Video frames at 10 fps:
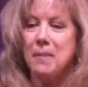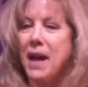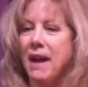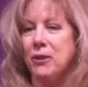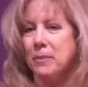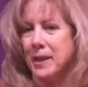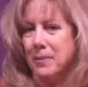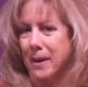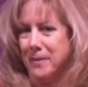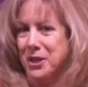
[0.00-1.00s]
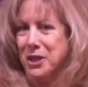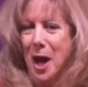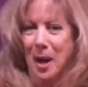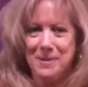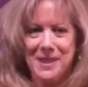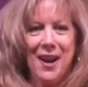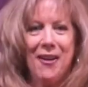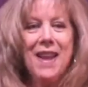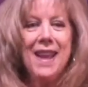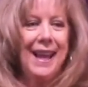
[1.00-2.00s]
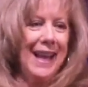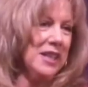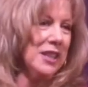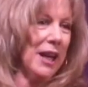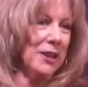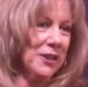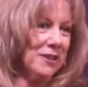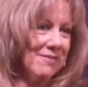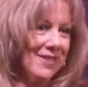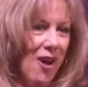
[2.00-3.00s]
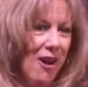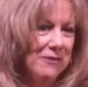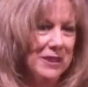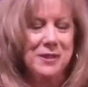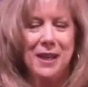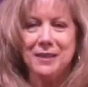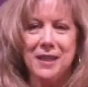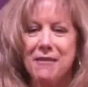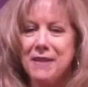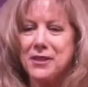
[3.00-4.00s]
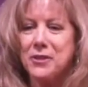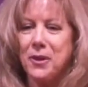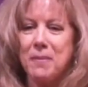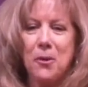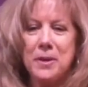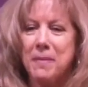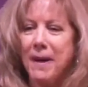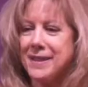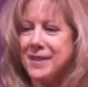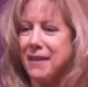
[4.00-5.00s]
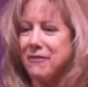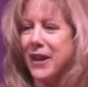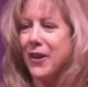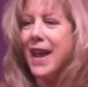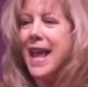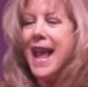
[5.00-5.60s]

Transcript: Everybody probably shops there. Ann Taylor Loft. I love that store. I'm always buying stuff there.